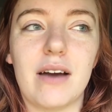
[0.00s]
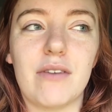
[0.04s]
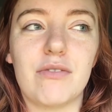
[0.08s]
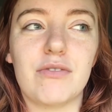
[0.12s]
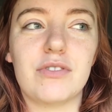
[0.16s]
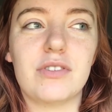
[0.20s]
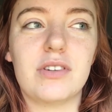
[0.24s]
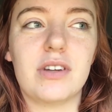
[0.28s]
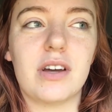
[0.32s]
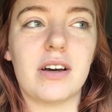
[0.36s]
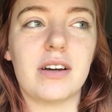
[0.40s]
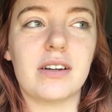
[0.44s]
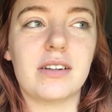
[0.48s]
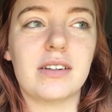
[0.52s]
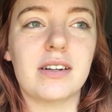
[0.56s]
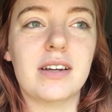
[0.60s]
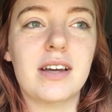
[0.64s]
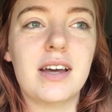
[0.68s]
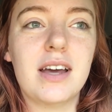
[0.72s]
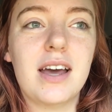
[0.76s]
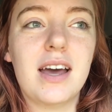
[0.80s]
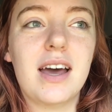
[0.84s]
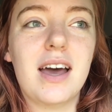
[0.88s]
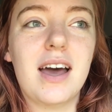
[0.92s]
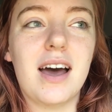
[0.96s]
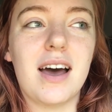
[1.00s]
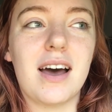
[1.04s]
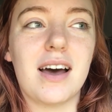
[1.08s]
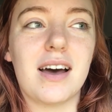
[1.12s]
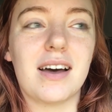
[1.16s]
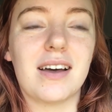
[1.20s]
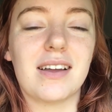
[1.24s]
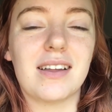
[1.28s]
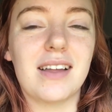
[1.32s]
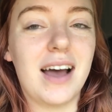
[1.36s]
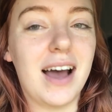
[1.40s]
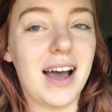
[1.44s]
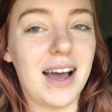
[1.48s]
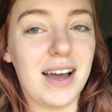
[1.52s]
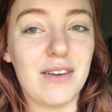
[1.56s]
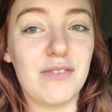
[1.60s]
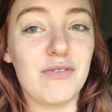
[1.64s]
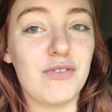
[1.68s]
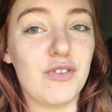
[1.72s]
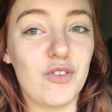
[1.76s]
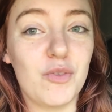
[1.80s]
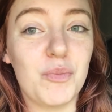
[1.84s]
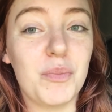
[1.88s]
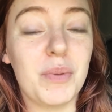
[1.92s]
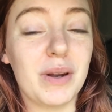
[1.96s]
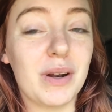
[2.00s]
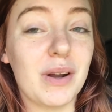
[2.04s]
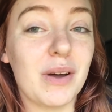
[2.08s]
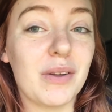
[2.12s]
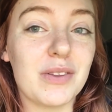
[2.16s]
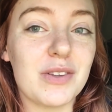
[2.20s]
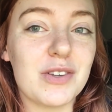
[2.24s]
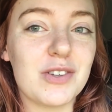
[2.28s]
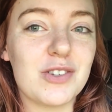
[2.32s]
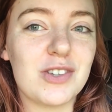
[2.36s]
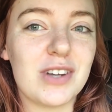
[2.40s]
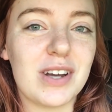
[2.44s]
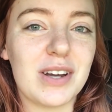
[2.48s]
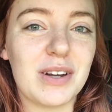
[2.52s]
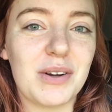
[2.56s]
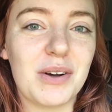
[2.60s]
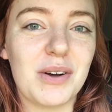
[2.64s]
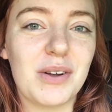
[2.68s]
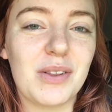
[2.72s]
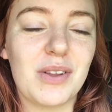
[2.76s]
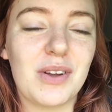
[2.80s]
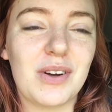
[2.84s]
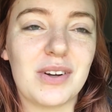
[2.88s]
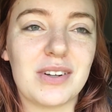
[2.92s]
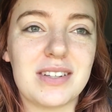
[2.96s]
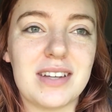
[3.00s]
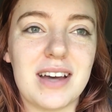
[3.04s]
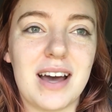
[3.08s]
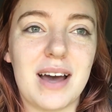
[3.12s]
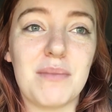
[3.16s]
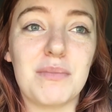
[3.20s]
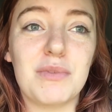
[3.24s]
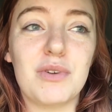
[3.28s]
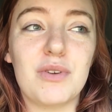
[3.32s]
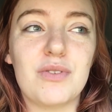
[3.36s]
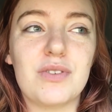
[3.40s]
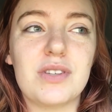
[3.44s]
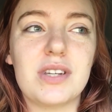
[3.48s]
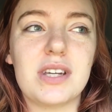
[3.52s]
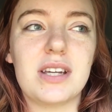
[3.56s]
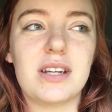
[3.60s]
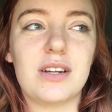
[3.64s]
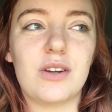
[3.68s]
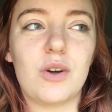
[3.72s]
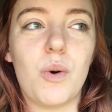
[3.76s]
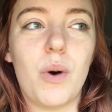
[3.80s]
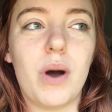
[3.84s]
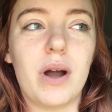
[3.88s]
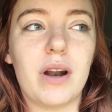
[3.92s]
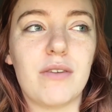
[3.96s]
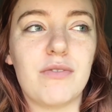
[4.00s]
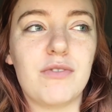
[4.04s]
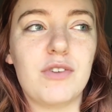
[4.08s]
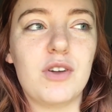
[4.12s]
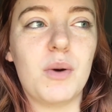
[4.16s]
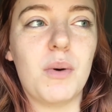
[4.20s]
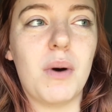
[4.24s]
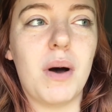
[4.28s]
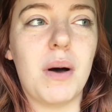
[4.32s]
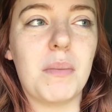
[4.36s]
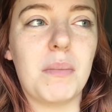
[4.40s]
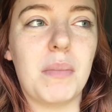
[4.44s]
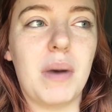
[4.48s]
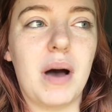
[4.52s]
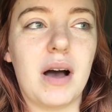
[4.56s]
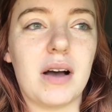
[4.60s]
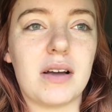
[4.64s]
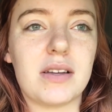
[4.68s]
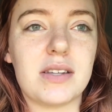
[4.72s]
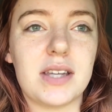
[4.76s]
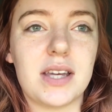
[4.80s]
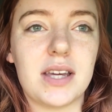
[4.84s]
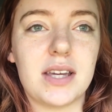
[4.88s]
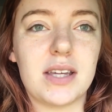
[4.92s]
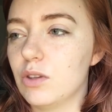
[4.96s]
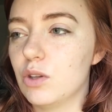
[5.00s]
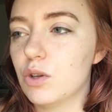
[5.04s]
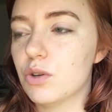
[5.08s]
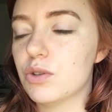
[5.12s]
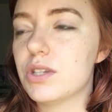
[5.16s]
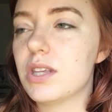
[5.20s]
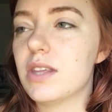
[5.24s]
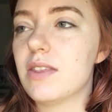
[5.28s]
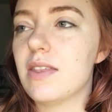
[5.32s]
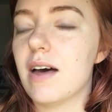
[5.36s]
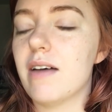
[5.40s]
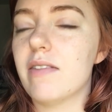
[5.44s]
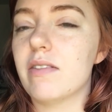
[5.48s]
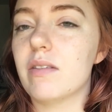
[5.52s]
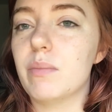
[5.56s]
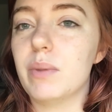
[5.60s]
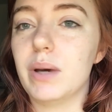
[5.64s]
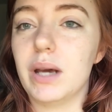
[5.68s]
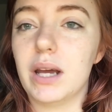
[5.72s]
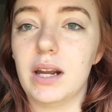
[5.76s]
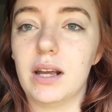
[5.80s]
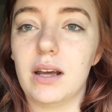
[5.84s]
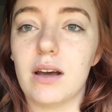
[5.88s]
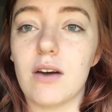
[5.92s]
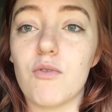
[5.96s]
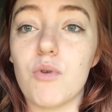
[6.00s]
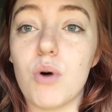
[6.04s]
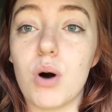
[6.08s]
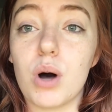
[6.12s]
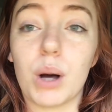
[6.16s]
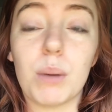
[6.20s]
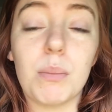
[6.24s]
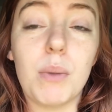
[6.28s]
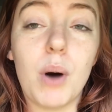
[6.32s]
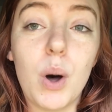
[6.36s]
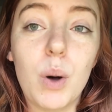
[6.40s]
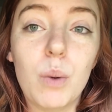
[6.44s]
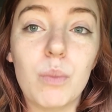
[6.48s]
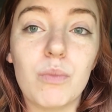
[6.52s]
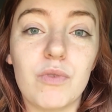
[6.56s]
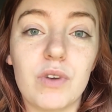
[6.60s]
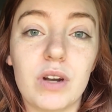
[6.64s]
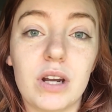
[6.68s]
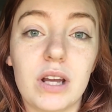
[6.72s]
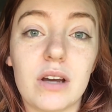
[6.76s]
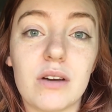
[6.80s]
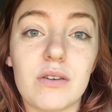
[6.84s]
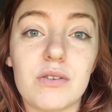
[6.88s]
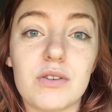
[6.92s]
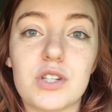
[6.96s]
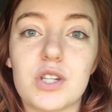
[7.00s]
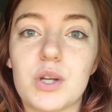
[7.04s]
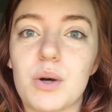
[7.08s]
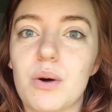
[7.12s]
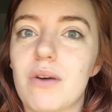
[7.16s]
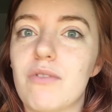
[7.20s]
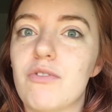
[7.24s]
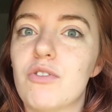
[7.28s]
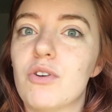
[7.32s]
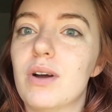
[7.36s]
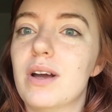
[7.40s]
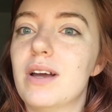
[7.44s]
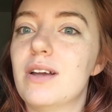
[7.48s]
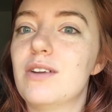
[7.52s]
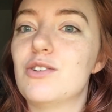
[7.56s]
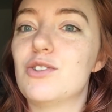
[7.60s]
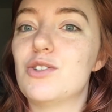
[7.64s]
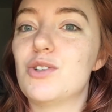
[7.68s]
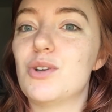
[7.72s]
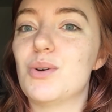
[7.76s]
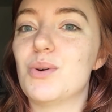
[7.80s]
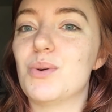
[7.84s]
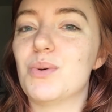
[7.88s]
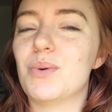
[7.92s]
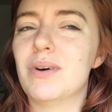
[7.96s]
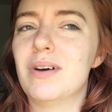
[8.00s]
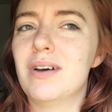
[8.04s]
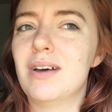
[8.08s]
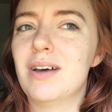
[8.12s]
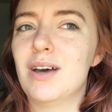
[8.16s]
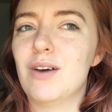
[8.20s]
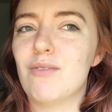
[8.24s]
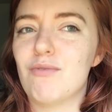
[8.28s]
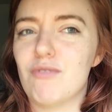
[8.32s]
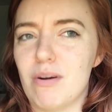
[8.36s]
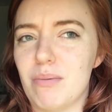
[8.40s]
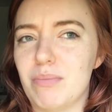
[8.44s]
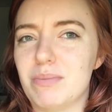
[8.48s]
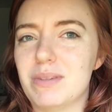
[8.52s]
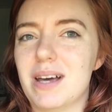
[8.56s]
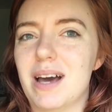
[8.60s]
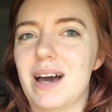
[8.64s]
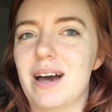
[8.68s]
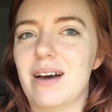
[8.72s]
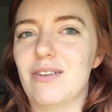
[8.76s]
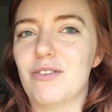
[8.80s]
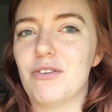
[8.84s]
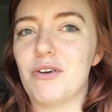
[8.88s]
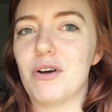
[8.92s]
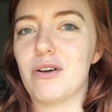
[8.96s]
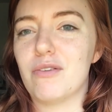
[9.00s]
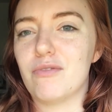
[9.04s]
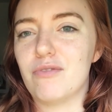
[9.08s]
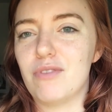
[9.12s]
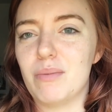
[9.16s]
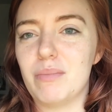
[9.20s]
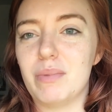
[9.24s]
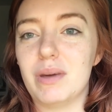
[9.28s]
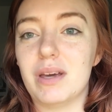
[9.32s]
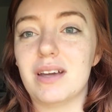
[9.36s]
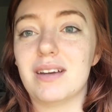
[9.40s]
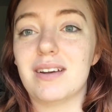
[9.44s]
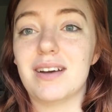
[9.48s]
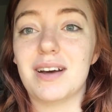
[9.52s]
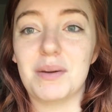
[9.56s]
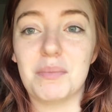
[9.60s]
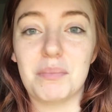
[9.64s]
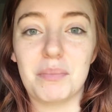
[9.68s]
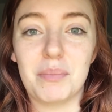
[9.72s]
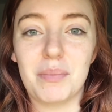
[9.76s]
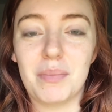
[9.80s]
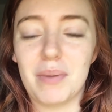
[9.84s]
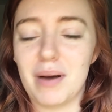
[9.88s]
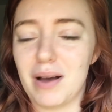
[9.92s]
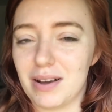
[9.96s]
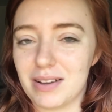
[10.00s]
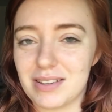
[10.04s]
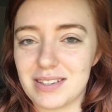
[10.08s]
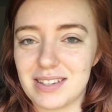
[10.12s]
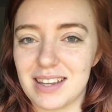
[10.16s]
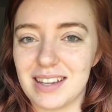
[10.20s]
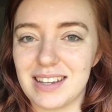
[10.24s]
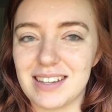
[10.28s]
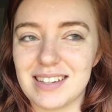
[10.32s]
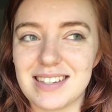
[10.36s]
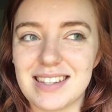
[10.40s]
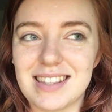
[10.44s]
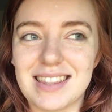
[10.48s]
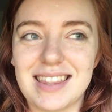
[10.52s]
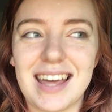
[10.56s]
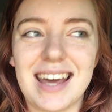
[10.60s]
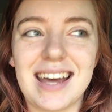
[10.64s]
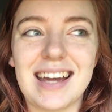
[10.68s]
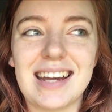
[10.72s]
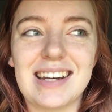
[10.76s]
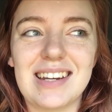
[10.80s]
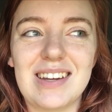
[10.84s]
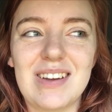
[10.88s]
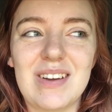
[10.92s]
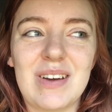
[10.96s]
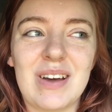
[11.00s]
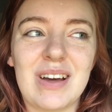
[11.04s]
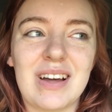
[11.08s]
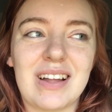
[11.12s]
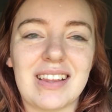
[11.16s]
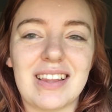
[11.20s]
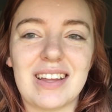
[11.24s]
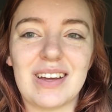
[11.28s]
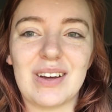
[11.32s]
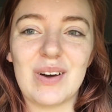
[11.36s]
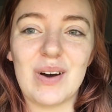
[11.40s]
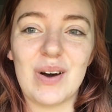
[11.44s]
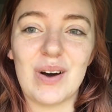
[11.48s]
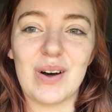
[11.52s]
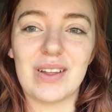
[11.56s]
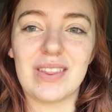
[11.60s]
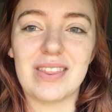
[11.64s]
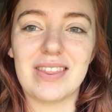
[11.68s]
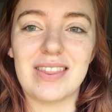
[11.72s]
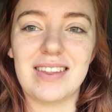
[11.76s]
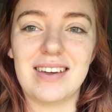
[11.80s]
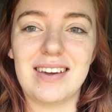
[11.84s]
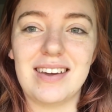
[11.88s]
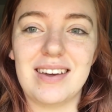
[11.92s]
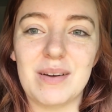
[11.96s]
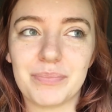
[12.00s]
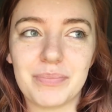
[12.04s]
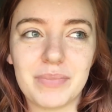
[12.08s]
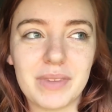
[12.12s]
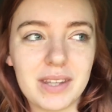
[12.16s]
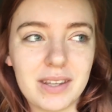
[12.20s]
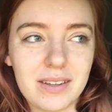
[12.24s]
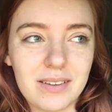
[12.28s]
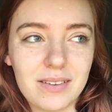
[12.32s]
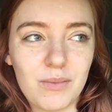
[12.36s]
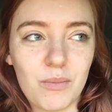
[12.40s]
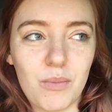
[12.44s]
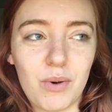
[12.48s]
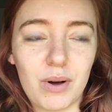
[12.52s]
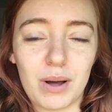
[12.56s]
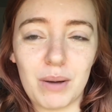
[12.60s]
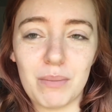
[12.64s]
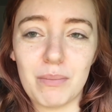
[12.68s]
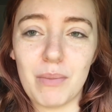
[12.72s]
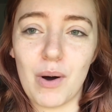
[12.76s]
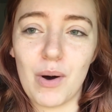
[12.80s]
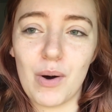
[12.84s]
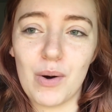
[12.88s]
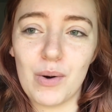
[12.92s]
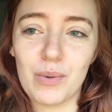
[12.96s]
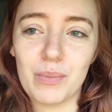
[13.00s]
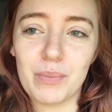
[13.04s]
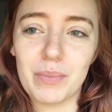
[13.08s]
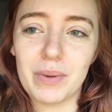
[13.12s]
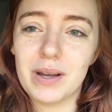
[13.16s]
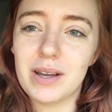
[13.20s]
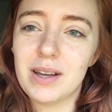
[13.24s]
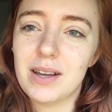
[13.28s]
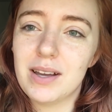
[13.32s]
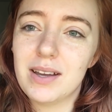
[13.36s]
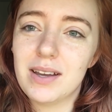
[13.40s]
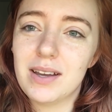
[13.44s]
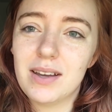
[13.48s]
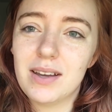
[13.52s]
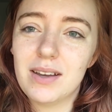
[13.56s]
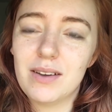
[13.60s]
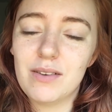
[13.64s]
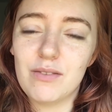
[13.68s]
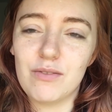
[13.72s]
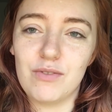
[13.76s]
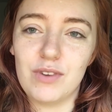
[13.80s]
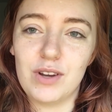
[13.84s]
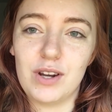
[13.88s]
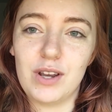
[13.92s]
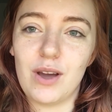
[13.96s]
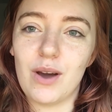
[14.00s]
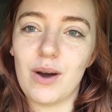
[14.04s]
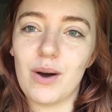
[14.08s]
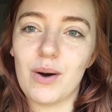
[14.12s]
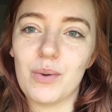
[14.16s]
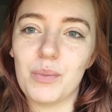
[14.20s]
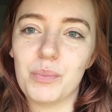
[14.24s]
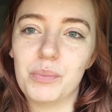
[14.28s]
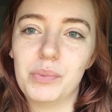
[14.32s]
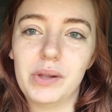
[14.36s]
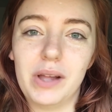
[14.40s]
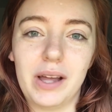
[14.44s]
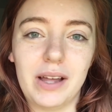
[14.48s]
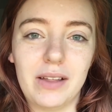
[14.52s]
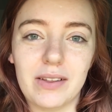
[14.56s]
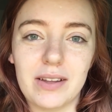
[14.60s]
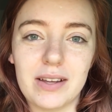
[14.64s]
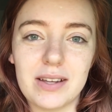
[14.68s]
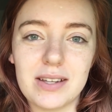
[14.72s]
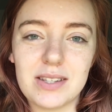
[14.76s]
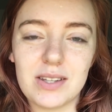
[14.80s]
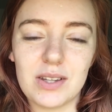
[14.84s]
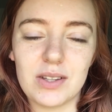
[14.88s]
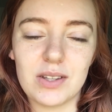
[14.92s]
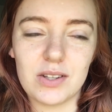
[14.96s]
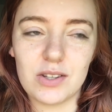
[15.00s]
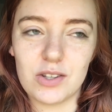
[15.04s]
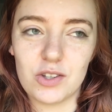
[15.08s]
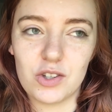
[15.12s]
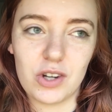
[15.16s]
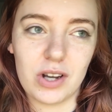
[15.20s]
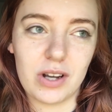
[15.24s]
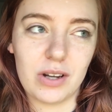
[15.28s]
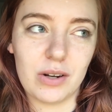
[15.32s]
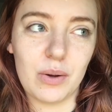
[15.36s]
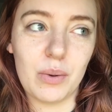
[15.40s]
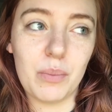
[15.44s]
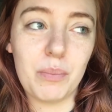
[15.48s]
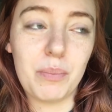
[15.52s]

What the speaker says: I've done. If you've been on this channel a long time, you've seen quite a few unboxing. You'll see that in the beginning of Welcome Home videos, so if you're into reptile or amphibian unboxings, then you can click on the Welcome Home video playlist on this channel.